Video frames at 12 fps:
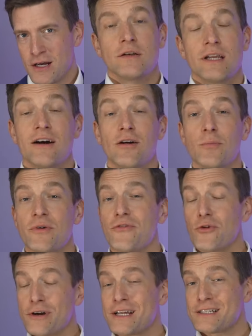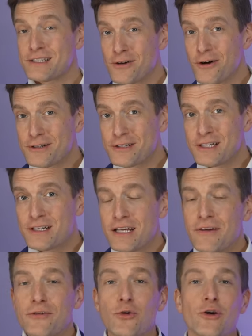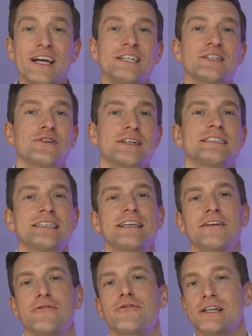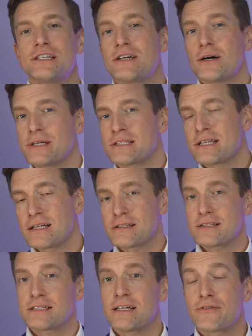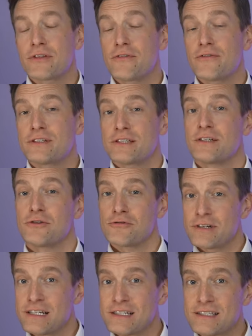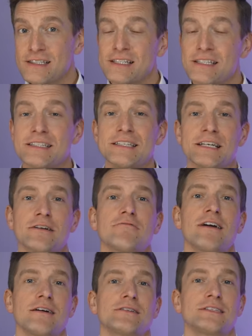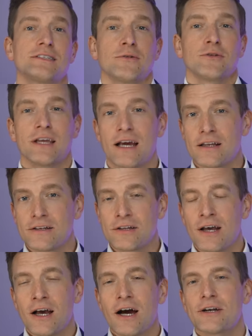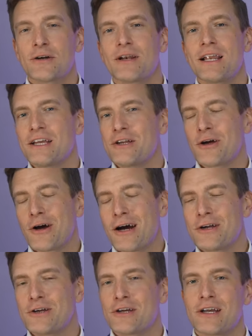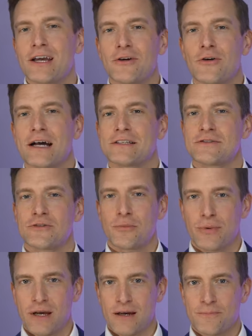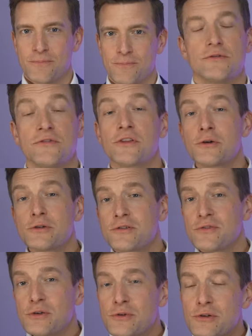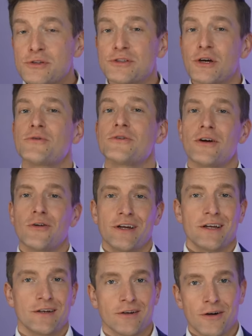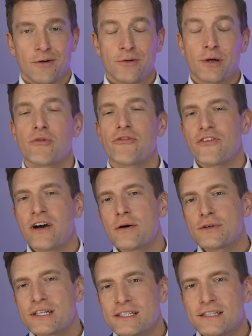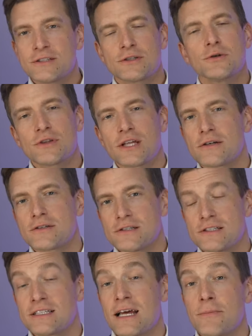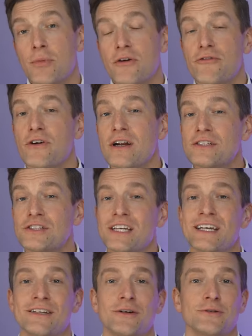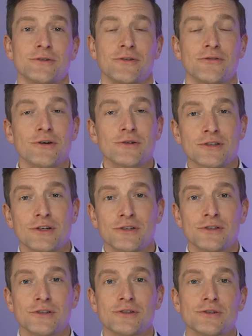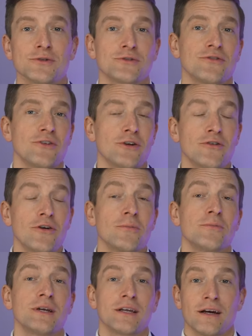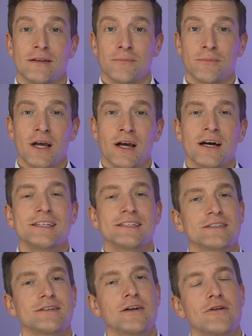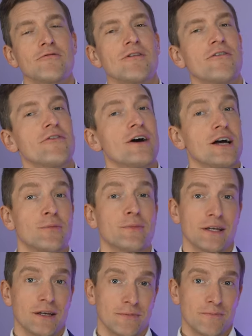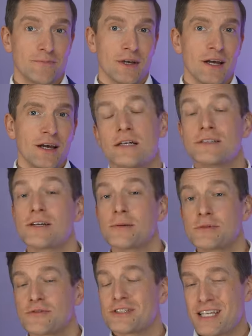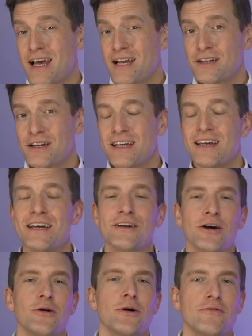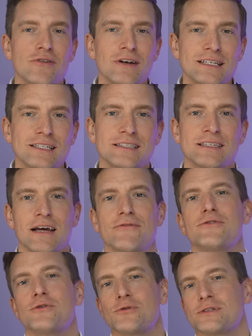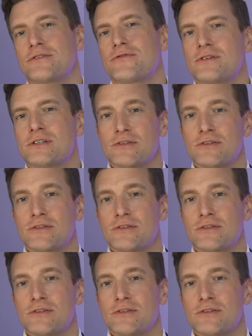Now, before I get started, if you're interested in a free dummy set to see if they fit in your ears, then stick around until the end and I'll let you know how you can get your hands on a pair. For those of you that don't know Eargo, they were founded in 2010 by French ear, nose, and throat surgeon Dr. Florent Michel and his son Raphael Michel. In terms of tech, Eargo have released several different